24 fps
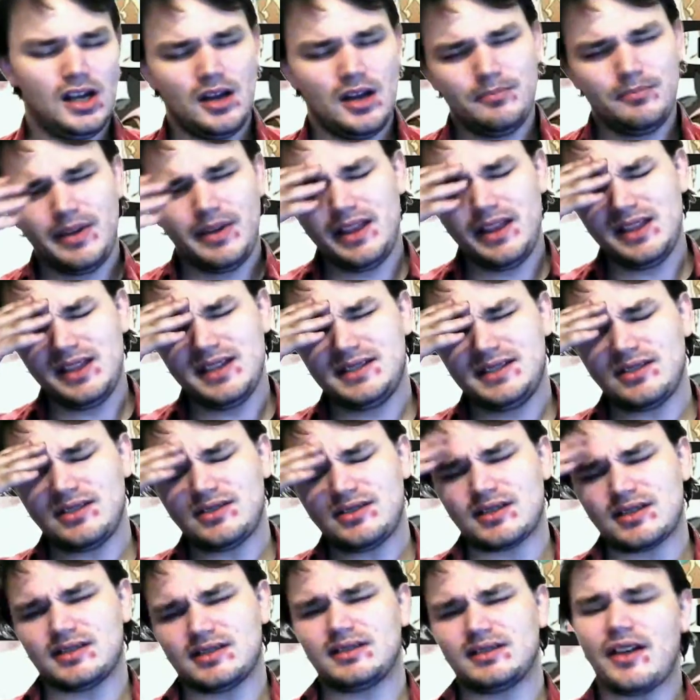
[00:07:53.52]
But at least there's
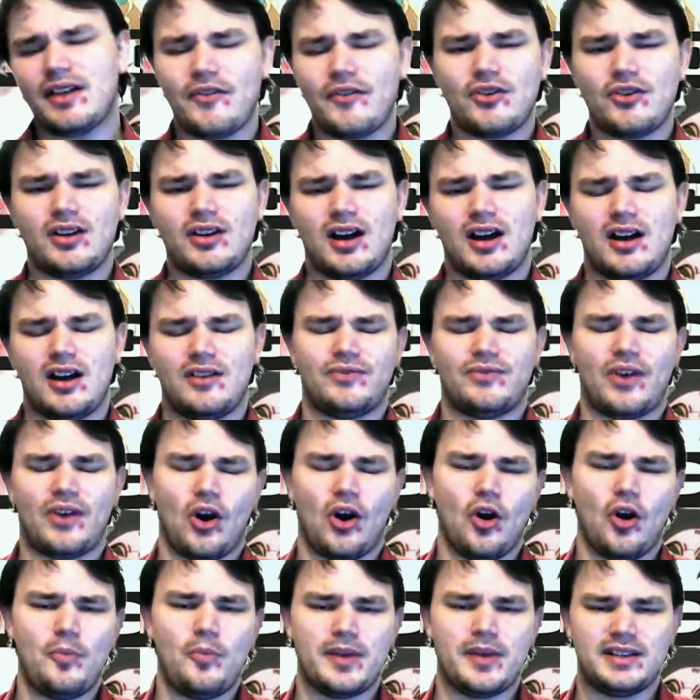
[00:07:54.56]
a sliver of
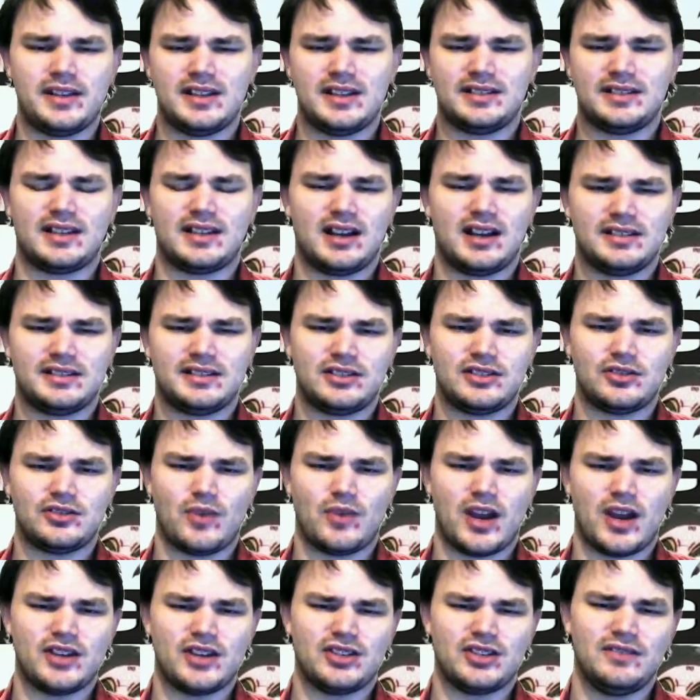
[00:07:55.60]
hope in this
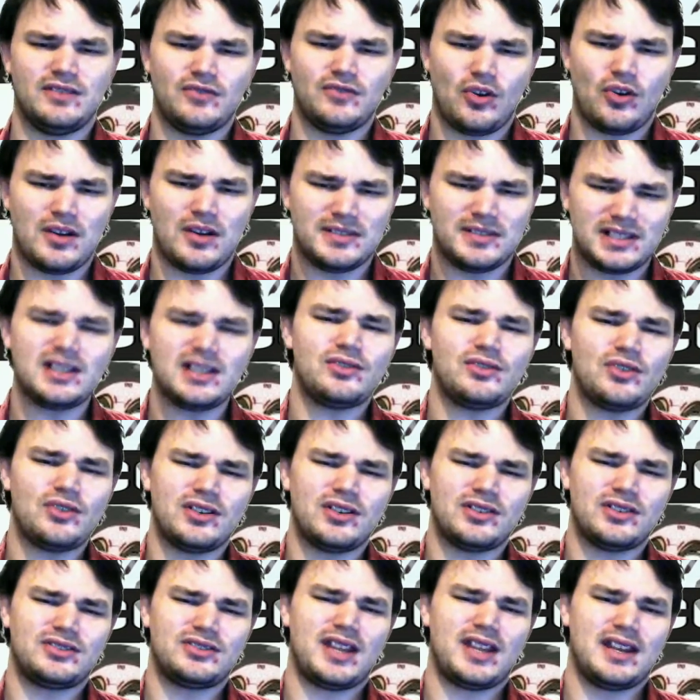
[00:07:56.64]
situation, even though I still don't
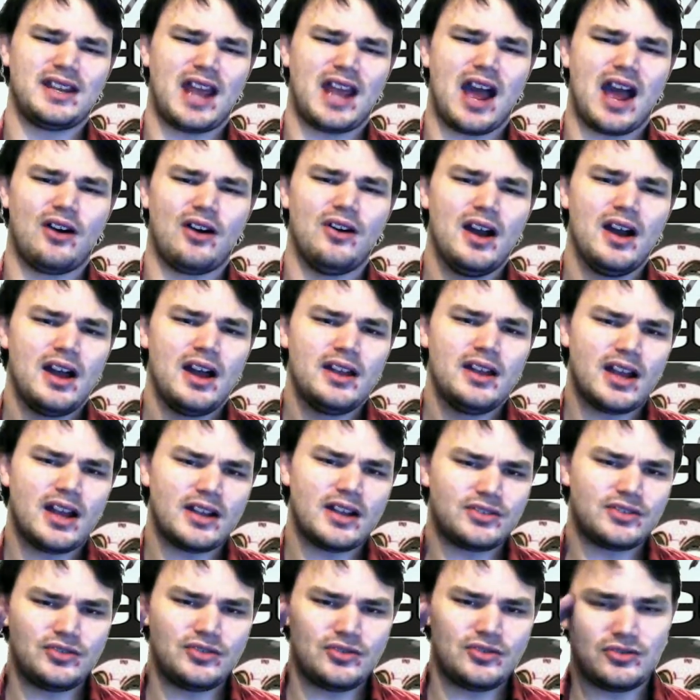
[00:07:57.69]
understand how
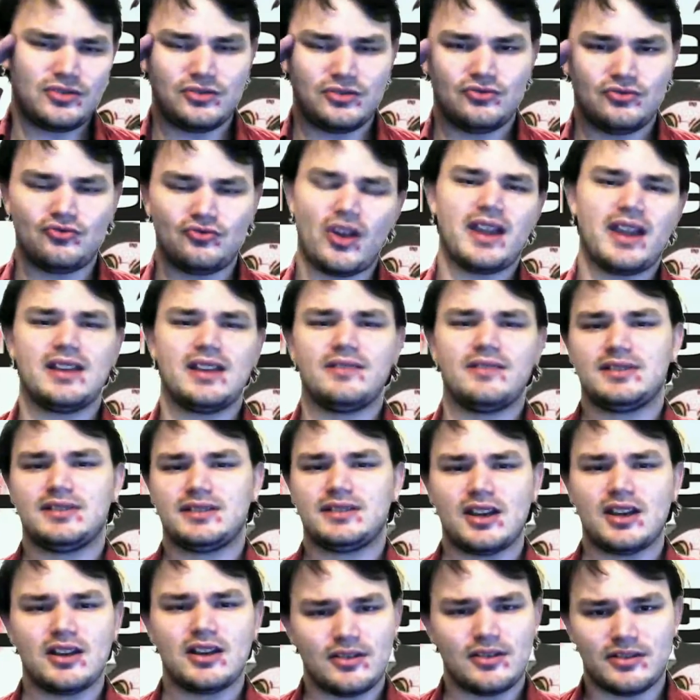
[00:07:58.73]
Natsu's using Dragon
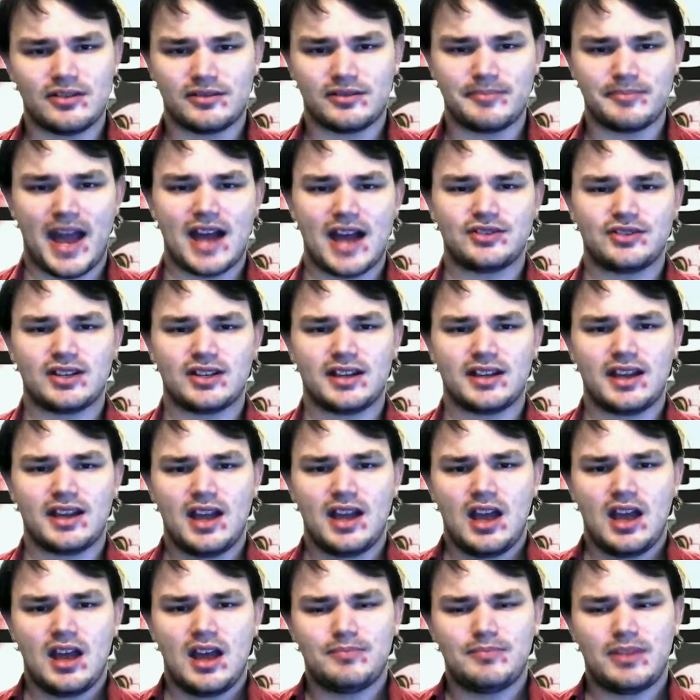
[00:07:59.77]
Slayer magic,
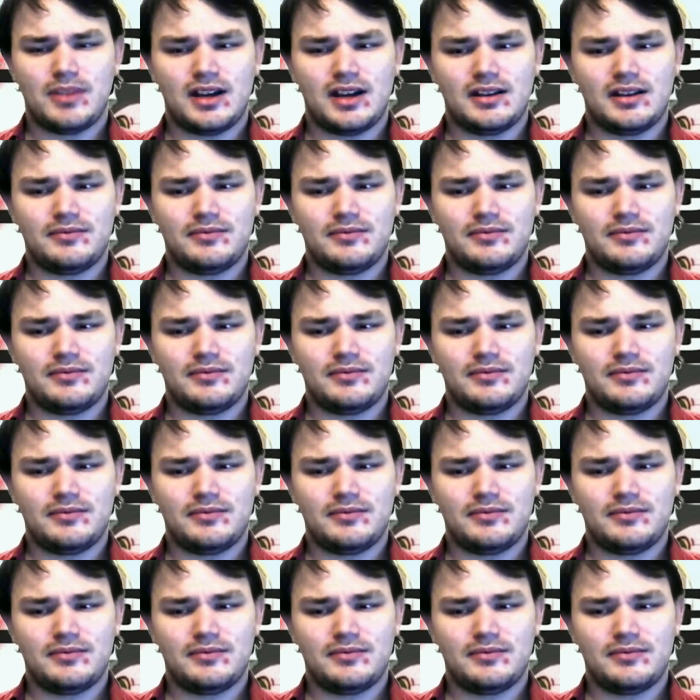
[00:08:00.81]
but